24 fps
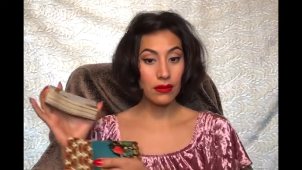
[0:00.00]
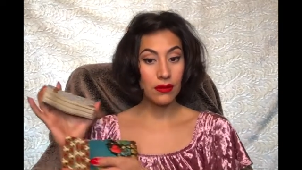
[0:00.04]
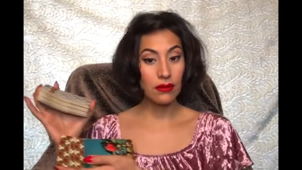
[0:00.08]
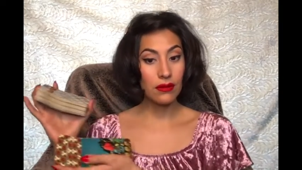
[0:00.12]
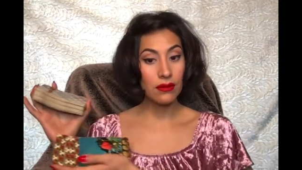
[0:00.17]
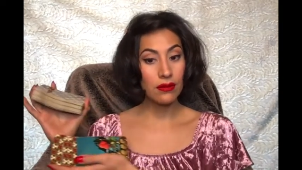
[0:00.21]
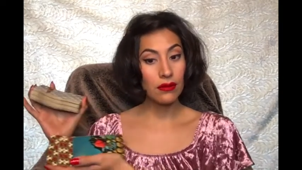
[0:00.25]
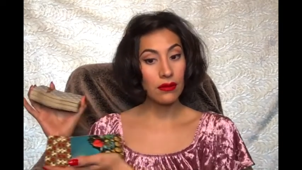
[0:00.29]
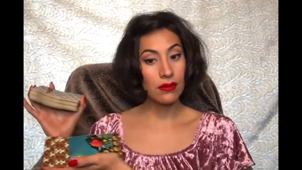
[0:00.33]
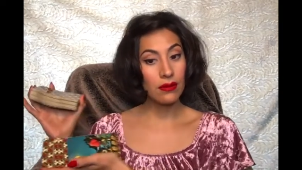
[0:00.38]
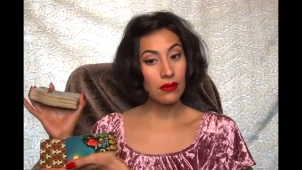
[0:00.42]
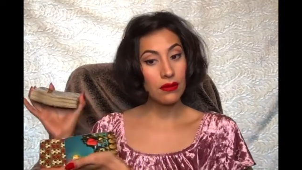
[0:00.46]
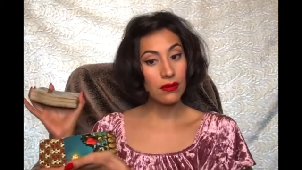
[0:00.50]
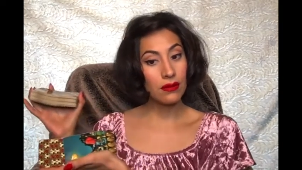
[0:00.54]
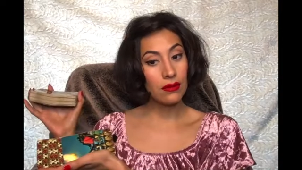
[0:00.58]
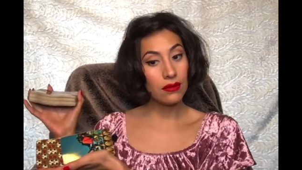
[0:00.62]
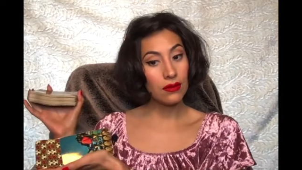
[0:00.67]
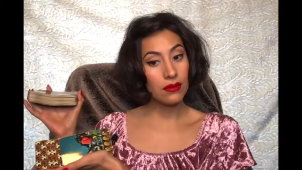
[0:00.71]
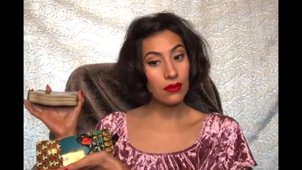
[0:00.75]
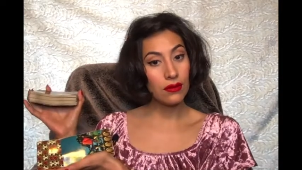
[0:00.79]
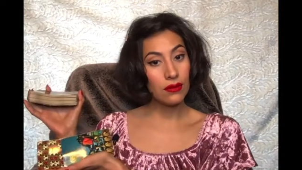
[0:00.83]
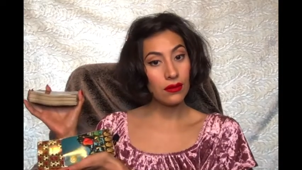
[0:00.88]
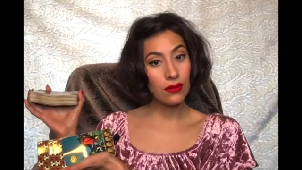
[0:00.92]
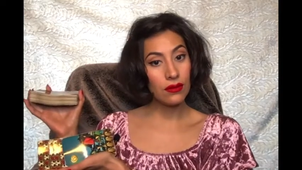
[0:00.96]

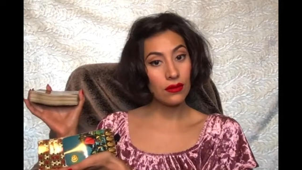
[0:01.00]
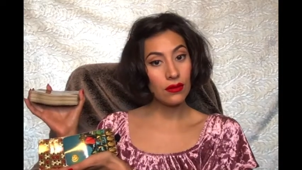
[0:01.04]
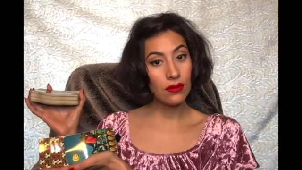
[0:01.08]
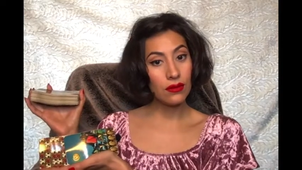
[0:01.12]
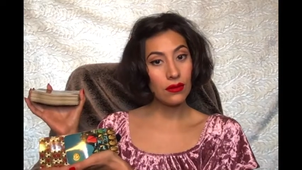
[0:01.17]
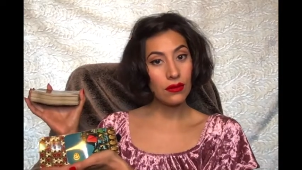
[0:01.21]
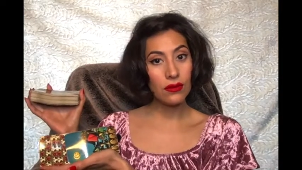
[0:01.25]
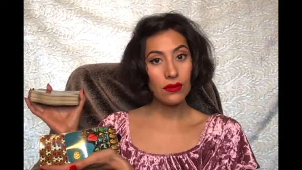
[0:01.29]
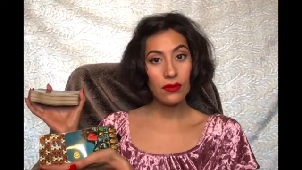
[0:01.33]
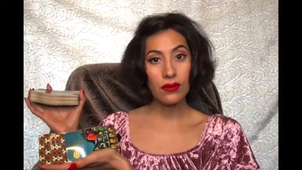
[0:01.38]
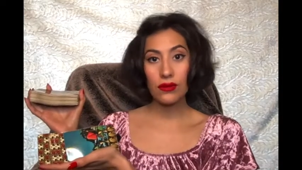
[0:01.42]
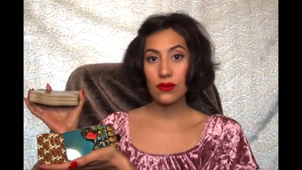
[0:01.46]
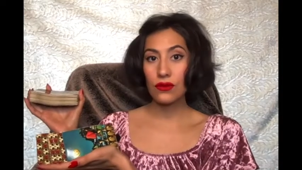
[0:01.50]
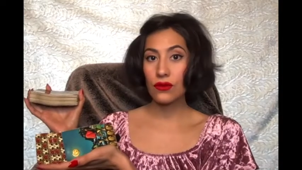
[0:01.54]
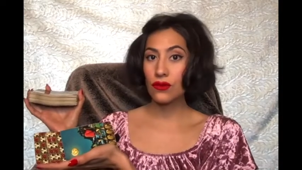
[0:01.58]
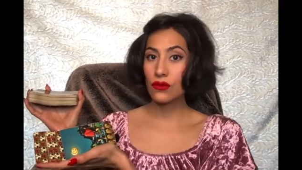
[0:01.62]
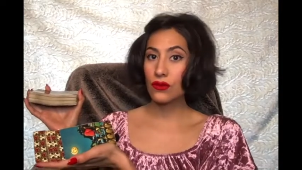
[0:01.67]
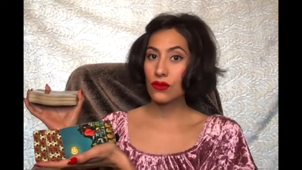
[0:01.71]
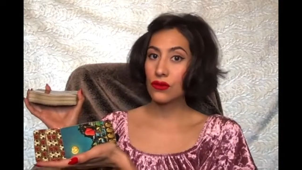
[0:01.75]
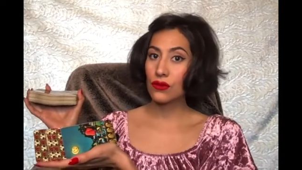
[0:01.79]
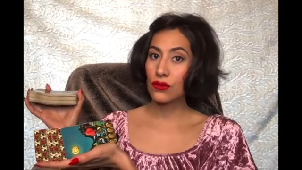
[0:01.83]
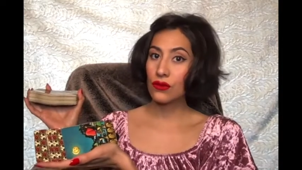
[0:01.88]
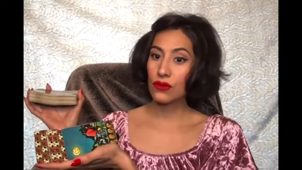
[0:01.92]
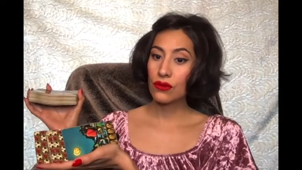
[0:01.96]

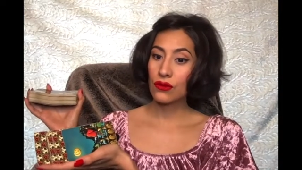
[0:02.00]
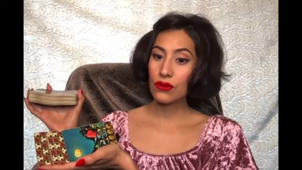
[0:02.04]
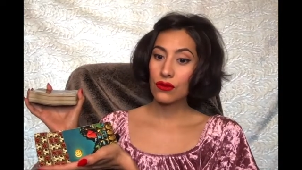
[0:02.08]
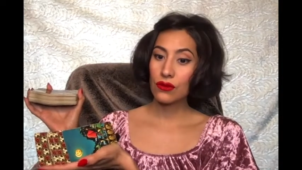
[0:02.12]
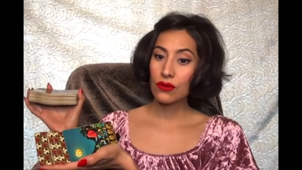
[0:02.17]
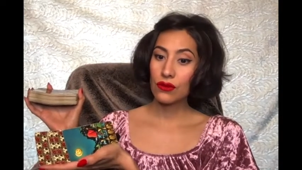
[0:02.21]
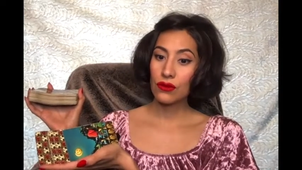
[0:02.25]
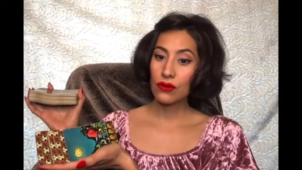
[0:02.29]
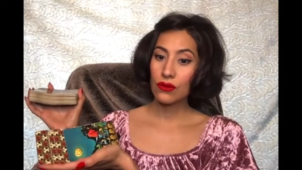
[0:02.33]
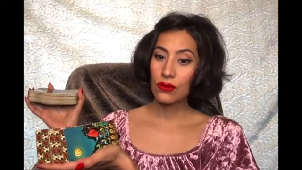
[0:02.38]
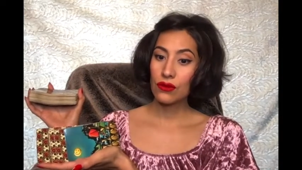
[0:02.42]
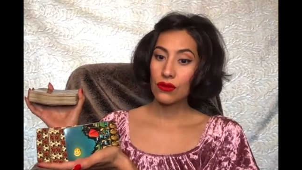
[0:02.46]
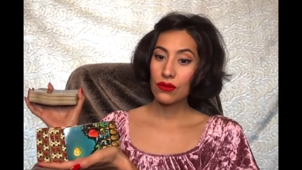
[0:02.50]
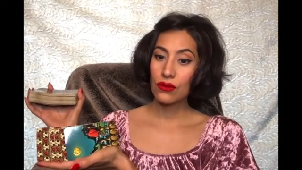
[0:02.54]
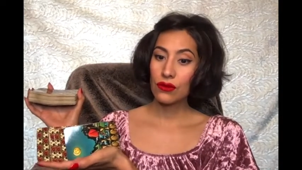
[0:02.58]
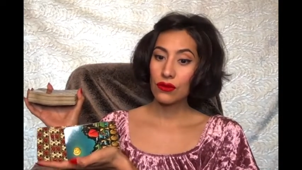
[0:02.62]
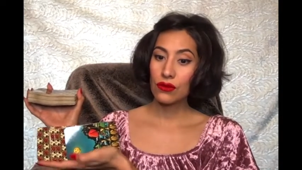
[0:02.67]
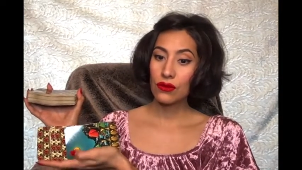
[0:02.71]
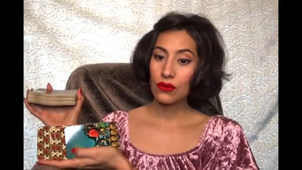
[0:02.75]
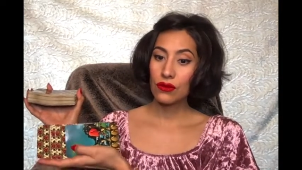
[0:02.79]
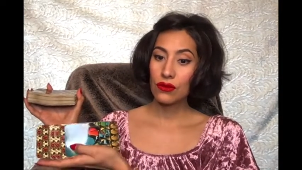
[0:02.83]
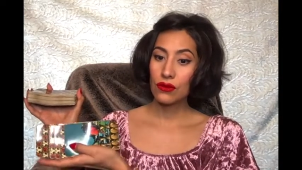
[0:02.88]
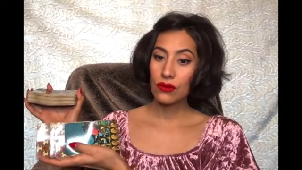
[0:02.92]
(silence)